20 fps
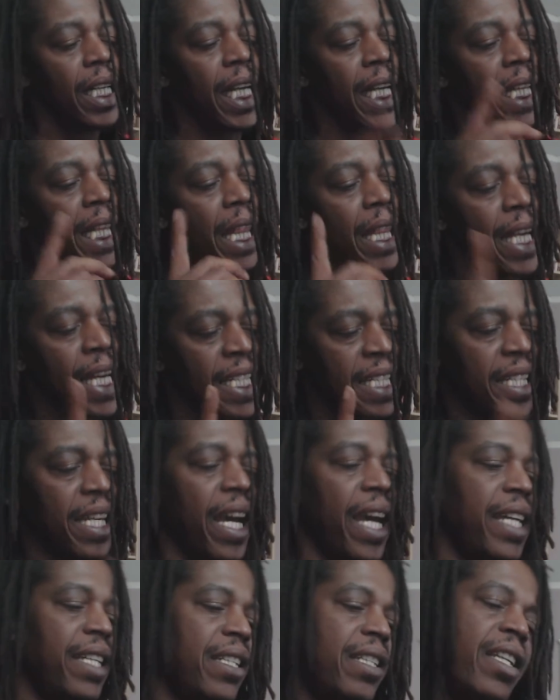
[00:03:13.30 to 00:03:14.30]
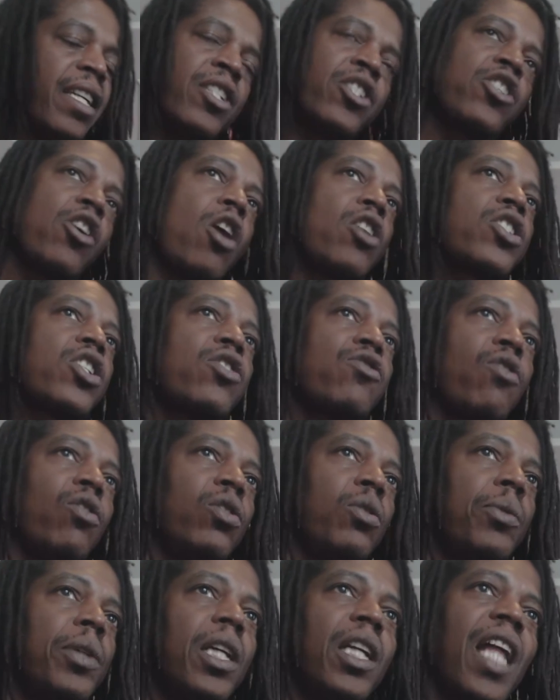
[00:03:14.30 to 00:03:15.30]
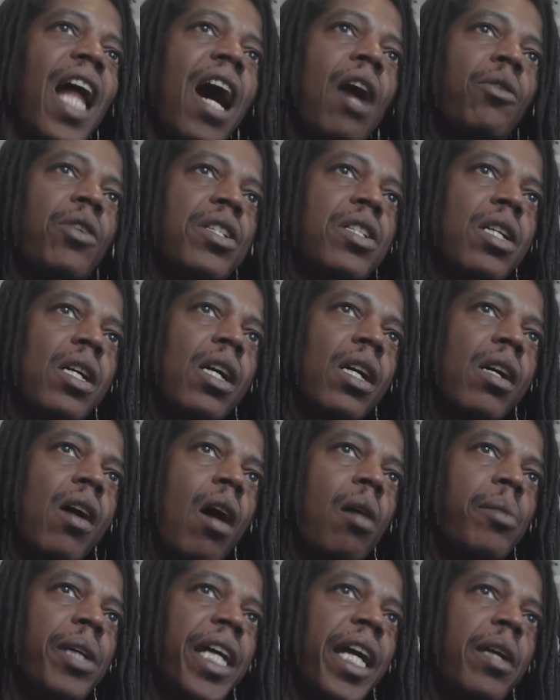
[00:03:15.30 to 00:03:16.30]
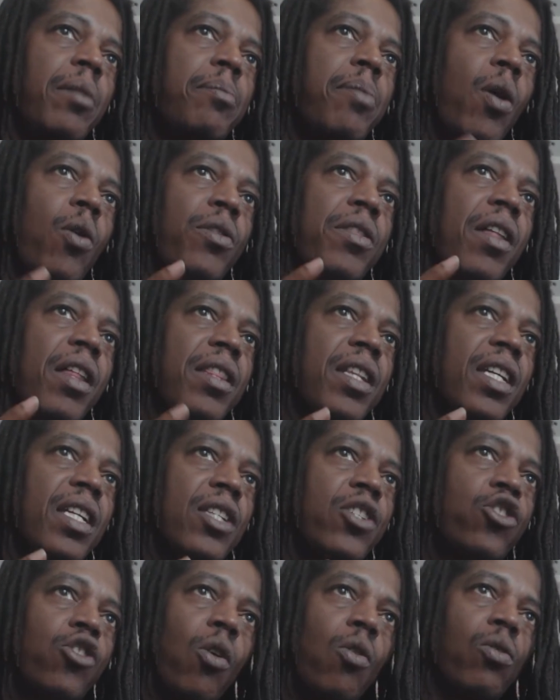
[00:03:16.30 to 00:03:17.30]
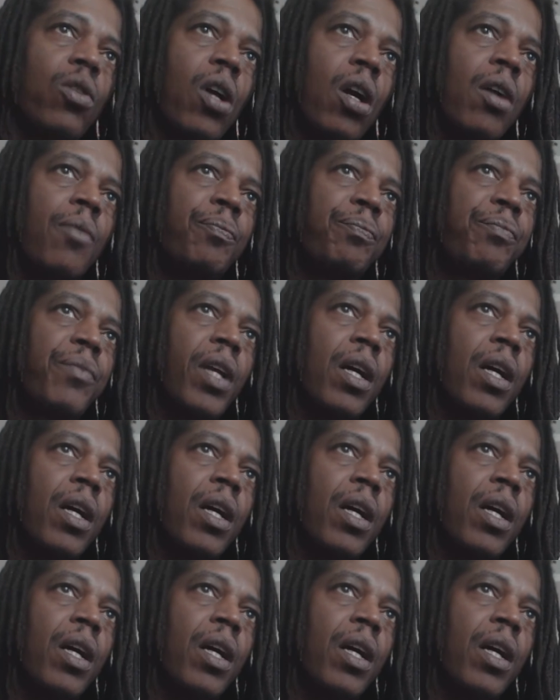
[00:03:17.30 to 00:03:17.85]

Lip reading: In this case, this charge controller will allow us to accommodate both the solar,